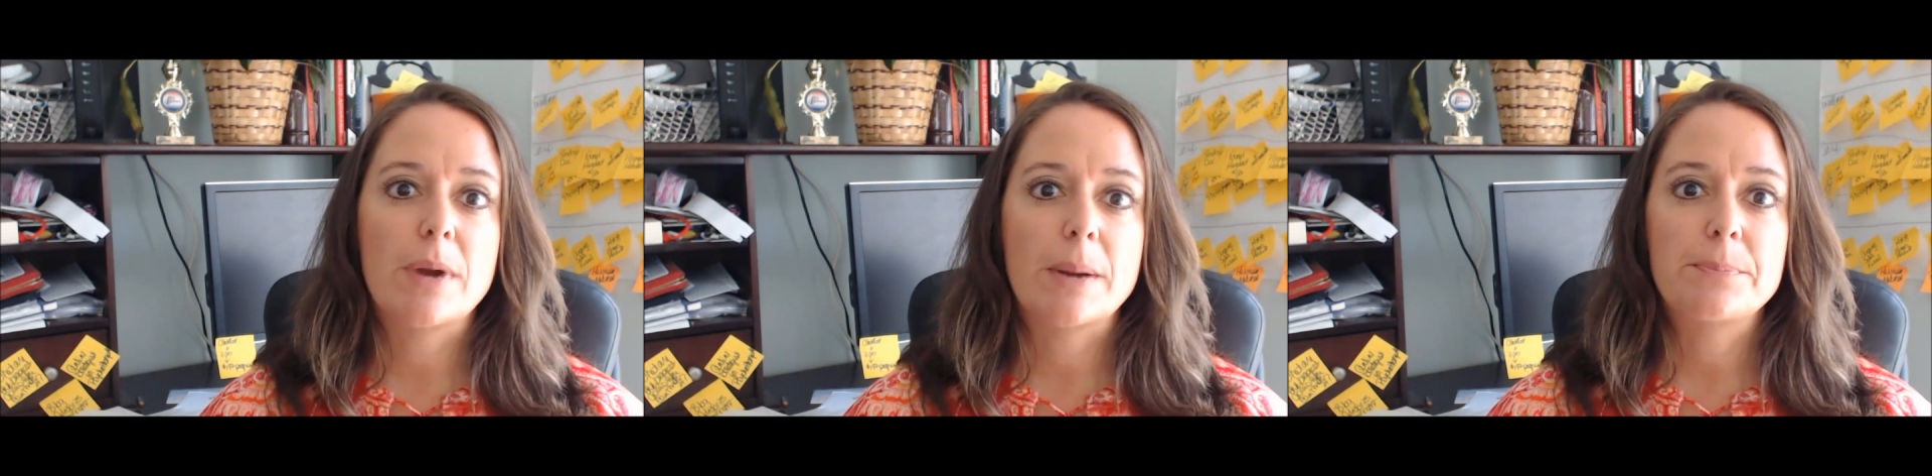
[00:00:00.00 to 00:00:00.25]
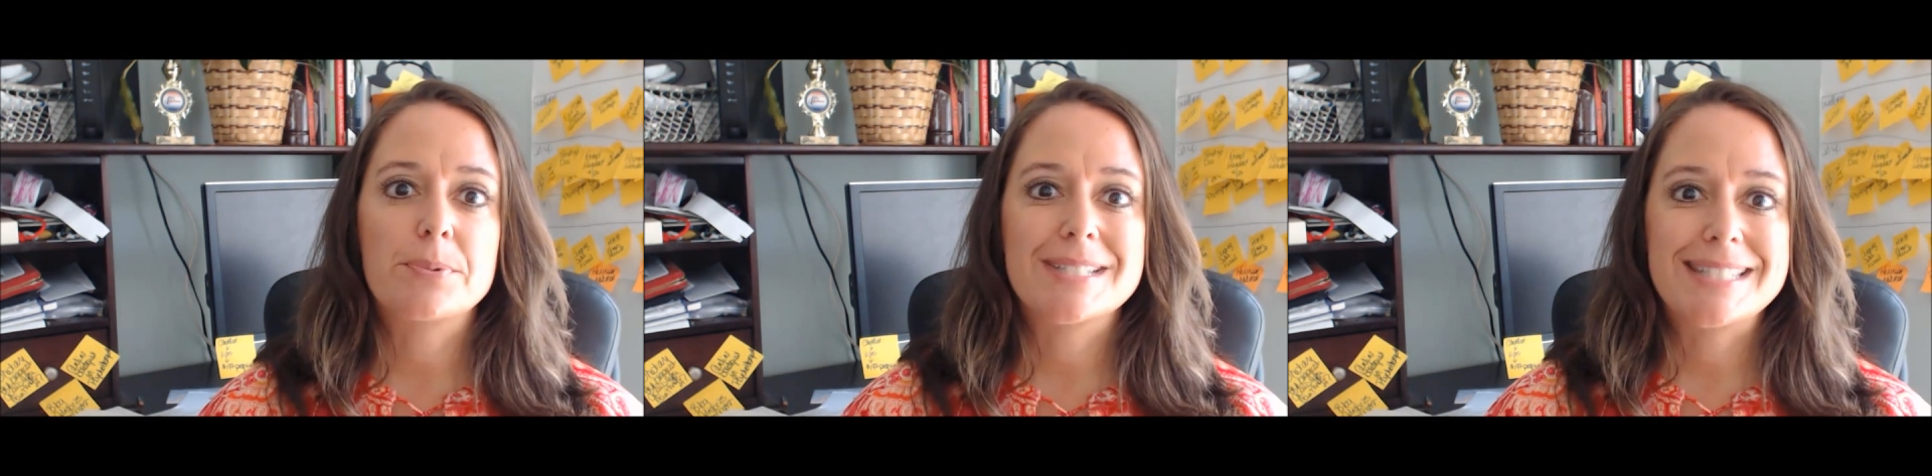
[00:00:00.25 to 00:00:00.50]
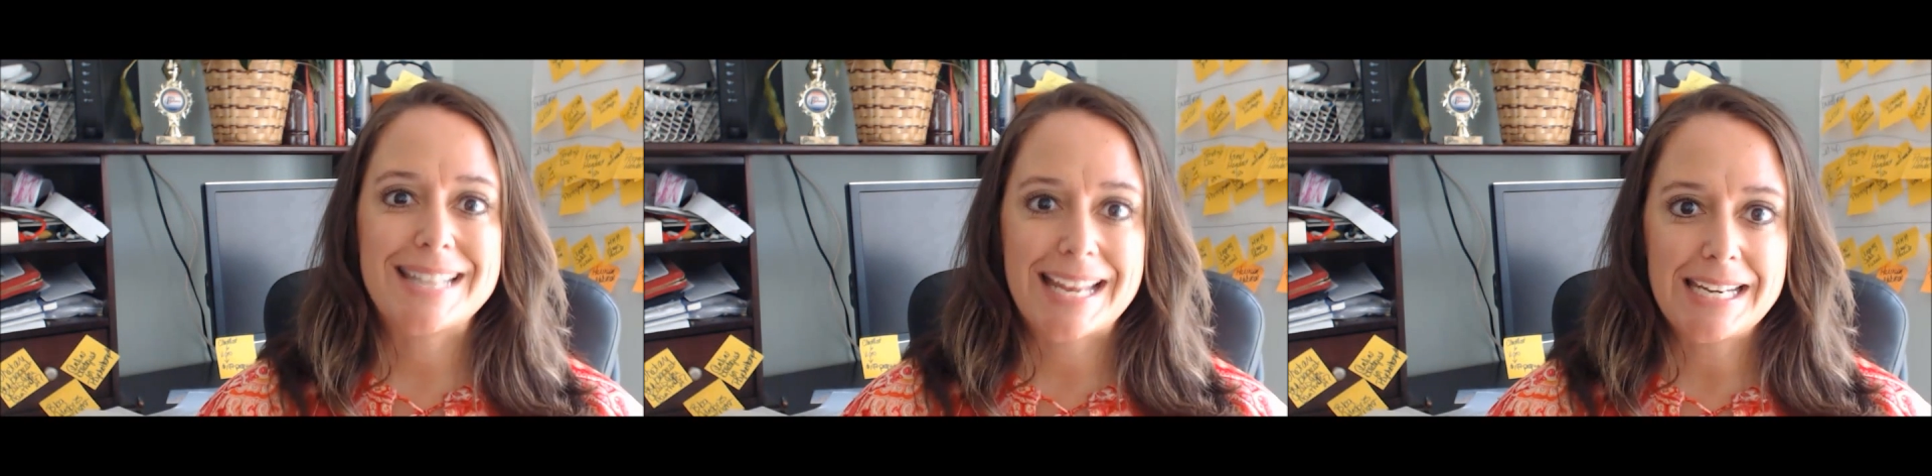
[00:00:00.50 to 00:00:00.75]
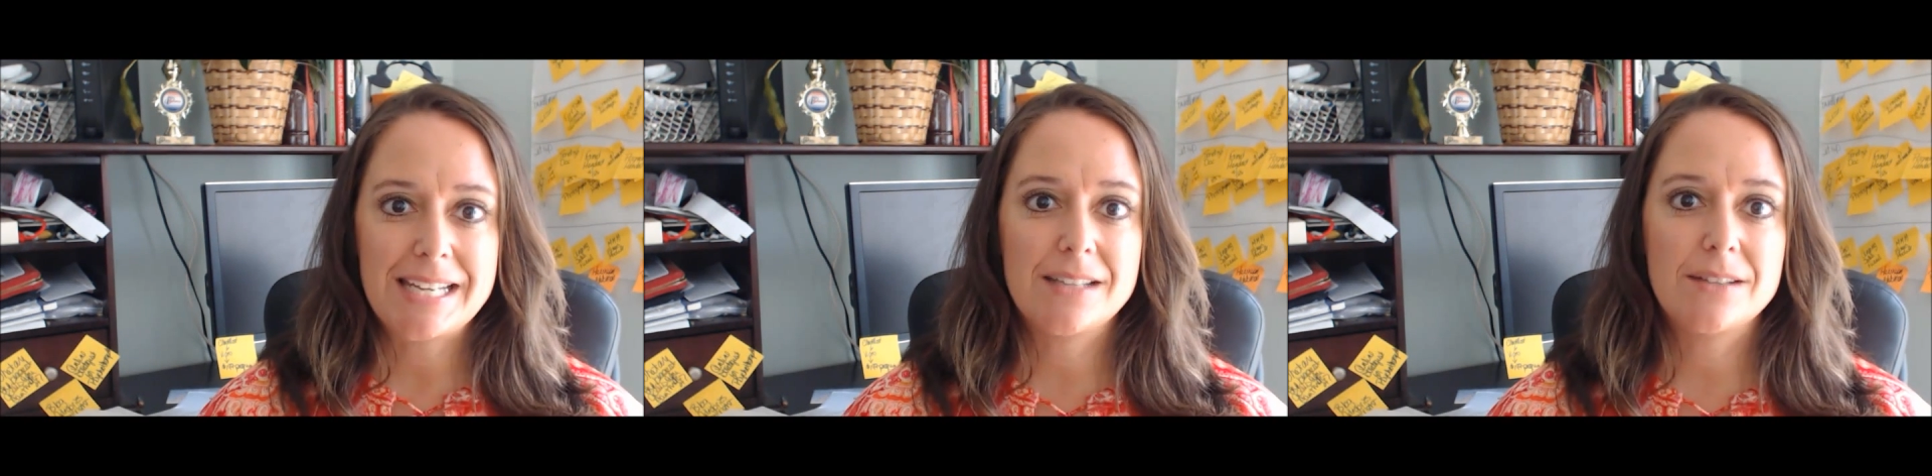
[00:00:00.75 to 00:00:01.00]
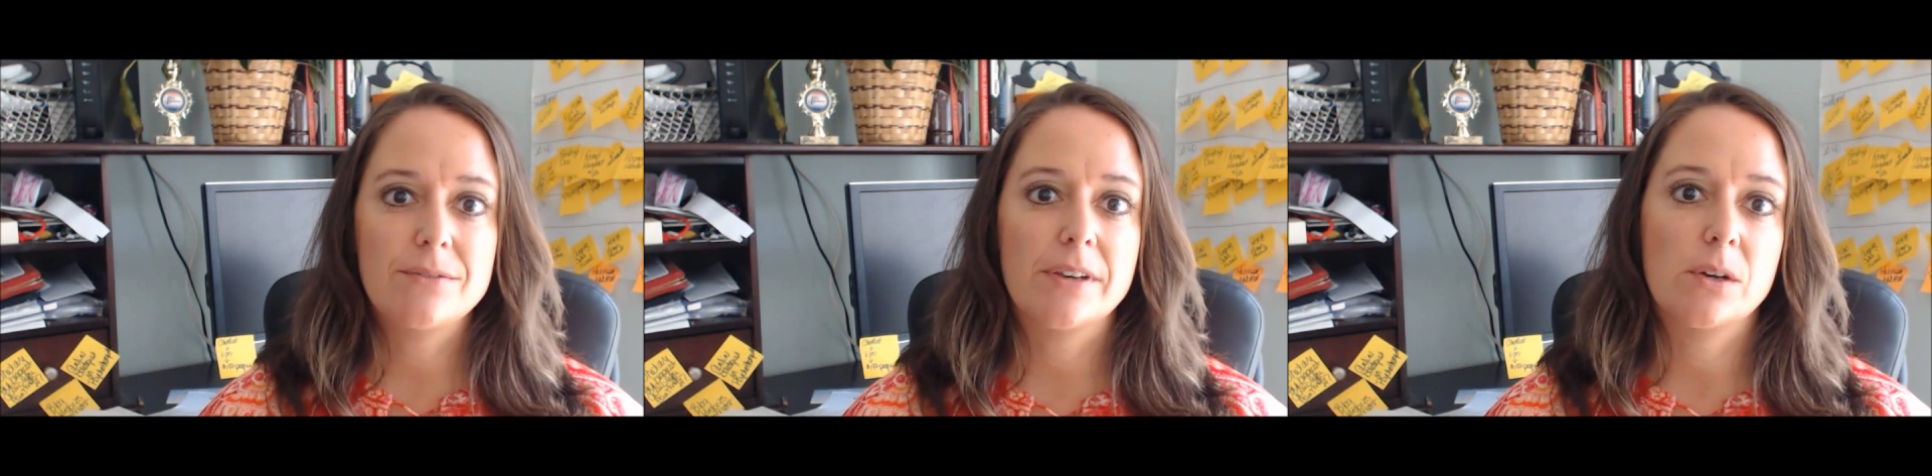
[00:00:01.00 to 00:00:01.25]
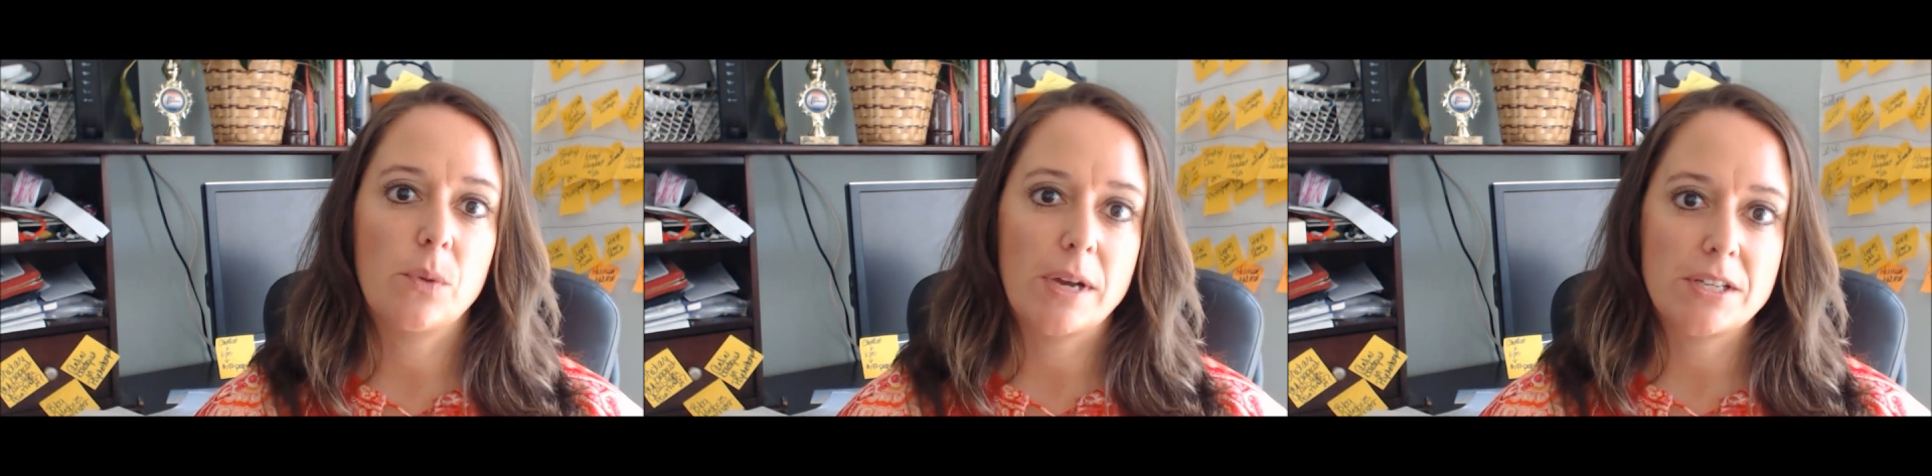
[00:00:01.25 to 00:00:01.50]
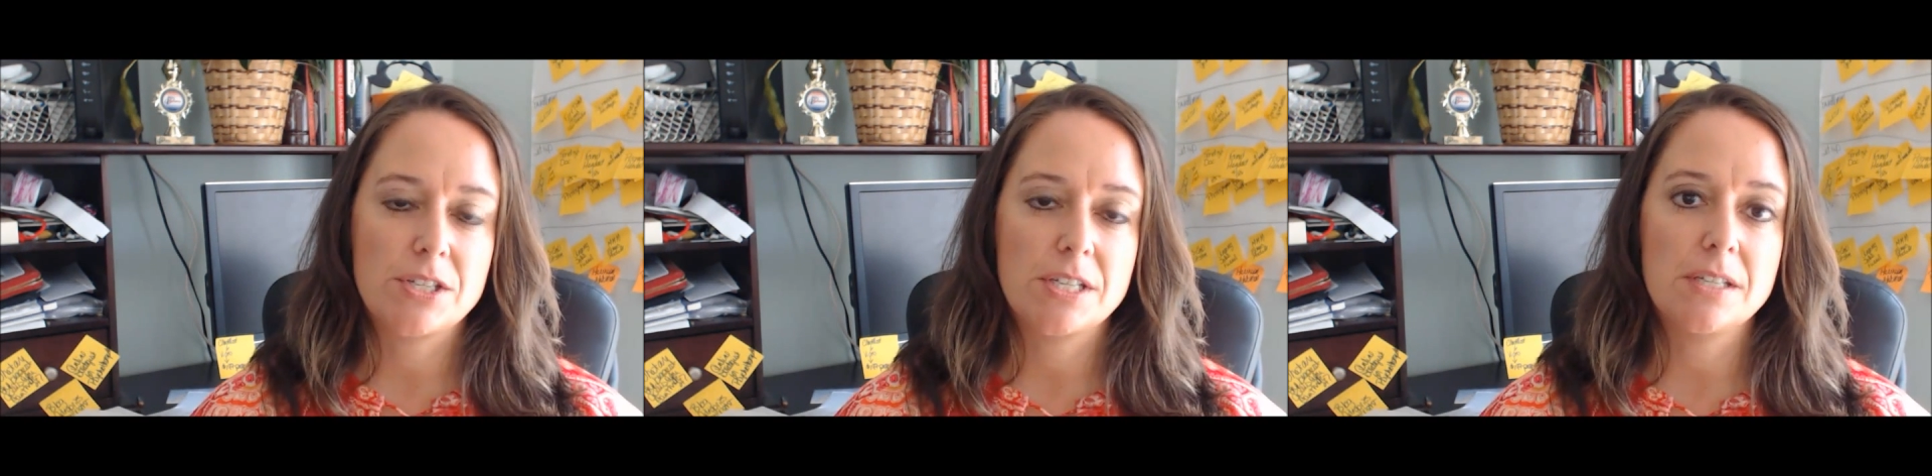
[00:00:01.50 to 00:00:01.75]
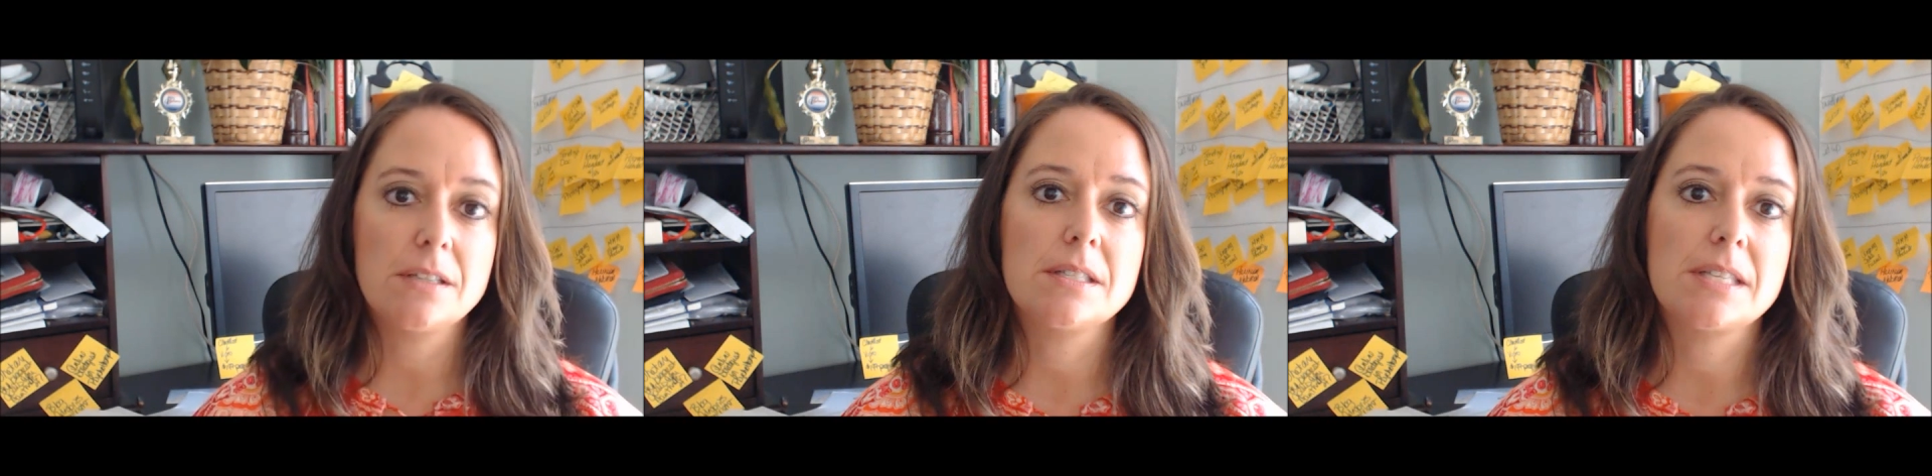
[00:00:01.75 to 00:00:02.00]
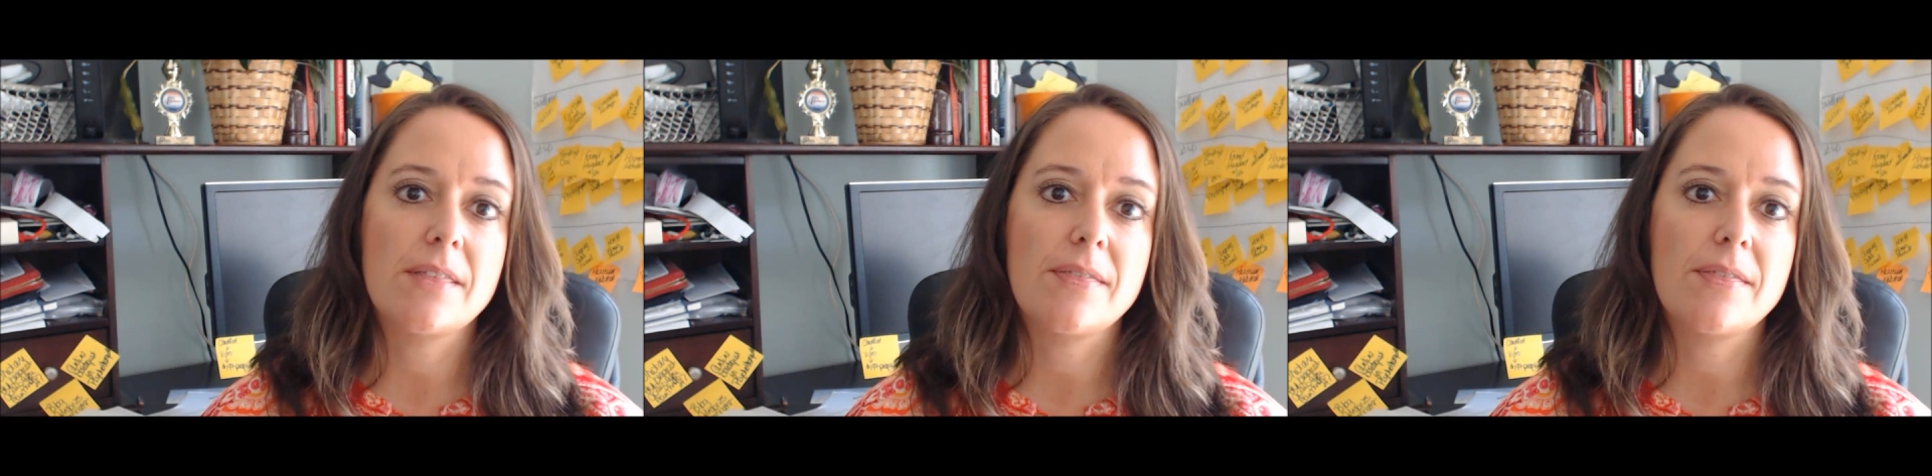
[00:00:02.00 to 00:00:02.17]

representative questions